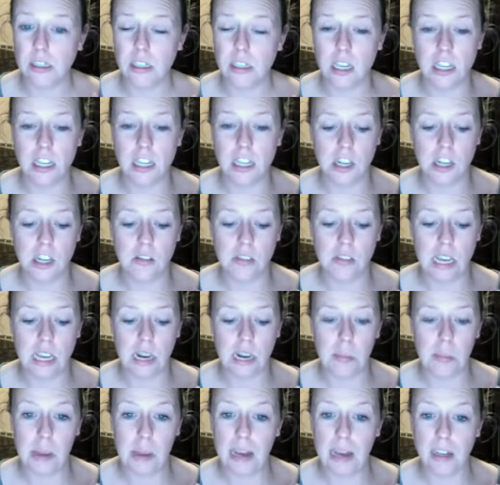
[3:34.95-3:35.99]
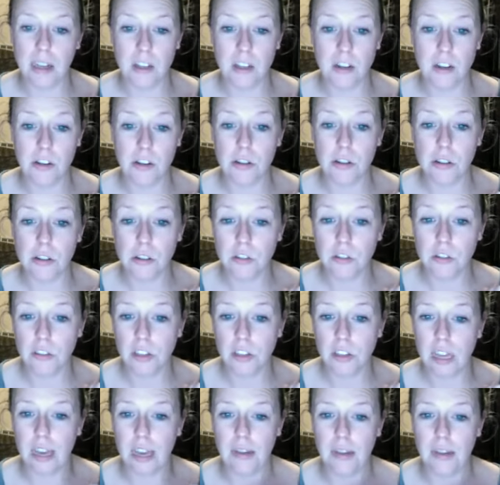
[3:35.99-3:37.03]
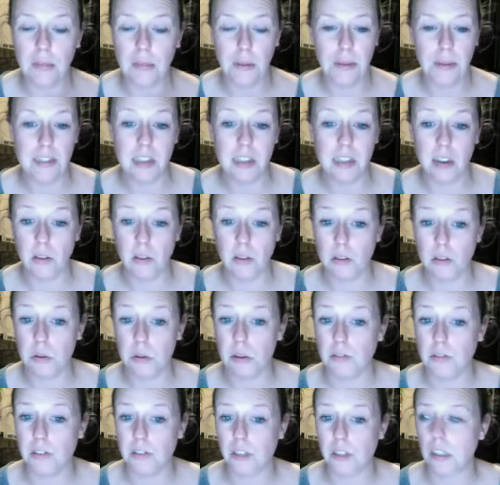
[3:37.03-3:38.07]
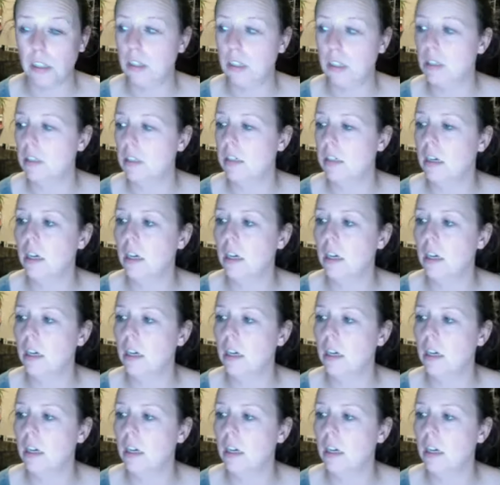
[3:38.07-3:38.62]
You can generally get a pack of 2 for like maybe $10 or $12.